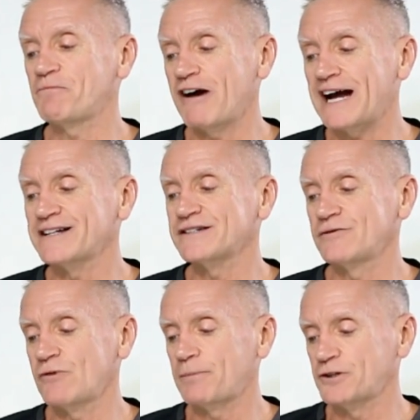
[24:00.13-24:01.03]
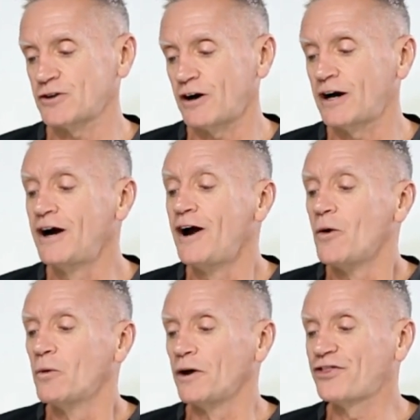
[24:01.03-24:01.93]
my practice and repertoire.
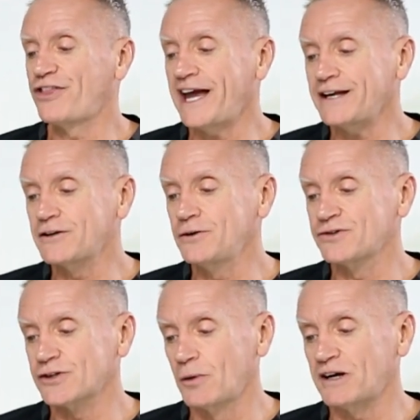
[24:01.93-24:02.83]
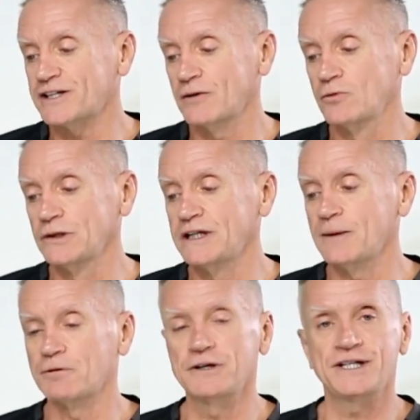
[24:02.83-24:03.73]
Well, thank you so much. I
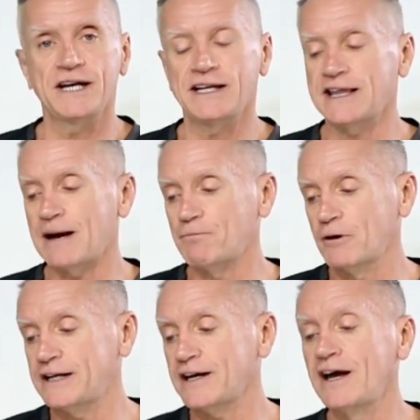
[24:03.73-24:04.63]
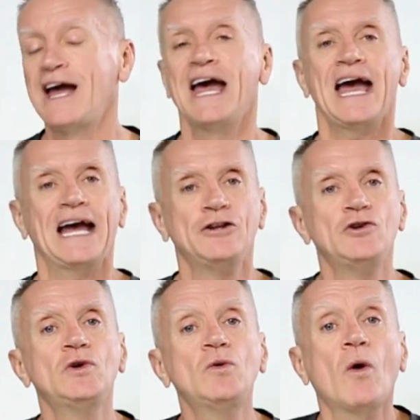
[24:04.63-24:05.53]
really appreciate that, Brenda.
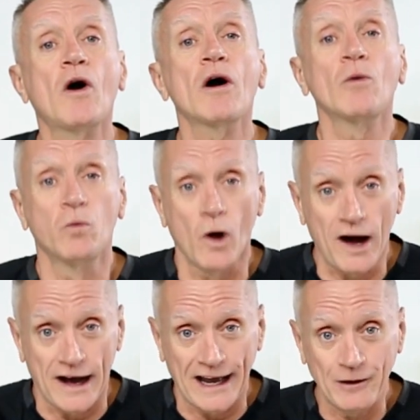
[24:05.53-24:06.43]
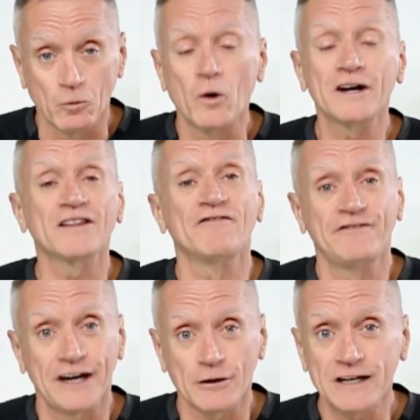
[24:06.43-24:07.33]
And you are why, one of the
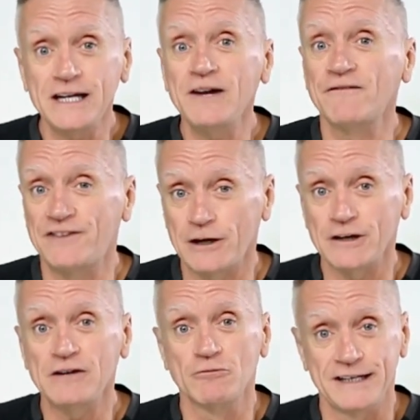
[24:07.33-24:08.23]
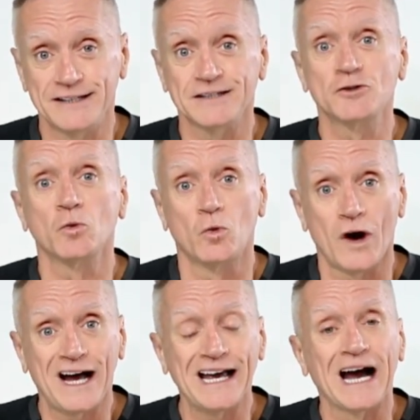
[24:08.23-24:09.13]
very, very reasons
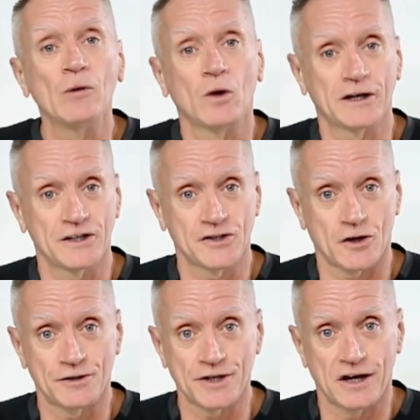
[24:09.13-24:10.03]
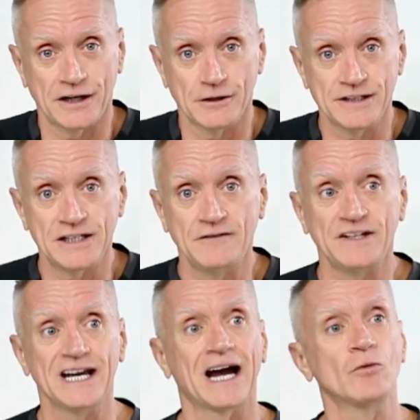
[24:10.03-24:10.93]
why I wanted to start John Garey
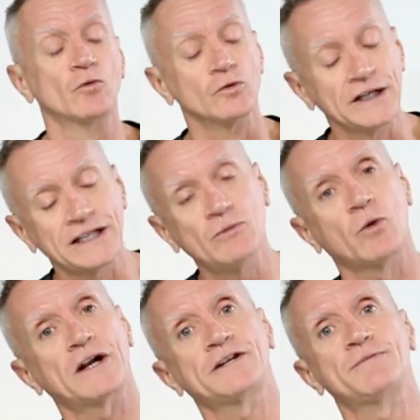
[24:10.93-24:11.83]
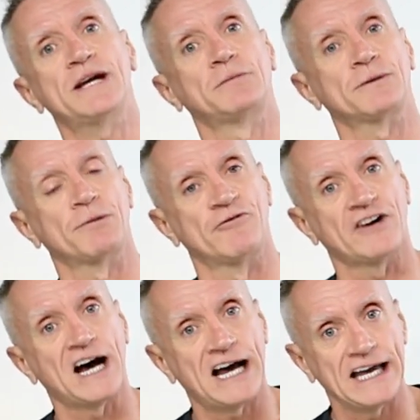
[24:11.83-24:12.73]
TV. I really wanted to be able to
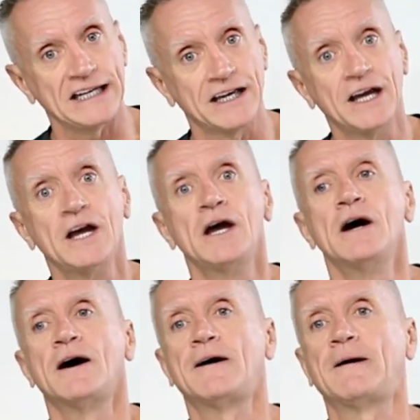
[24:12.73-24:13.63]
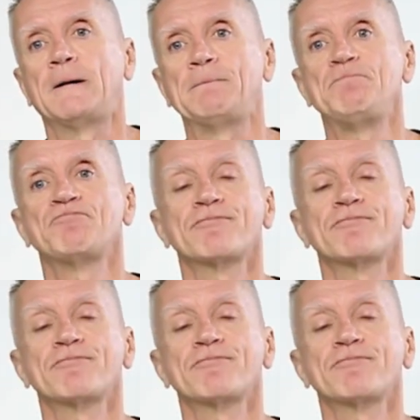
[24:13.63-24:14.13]
provide, um,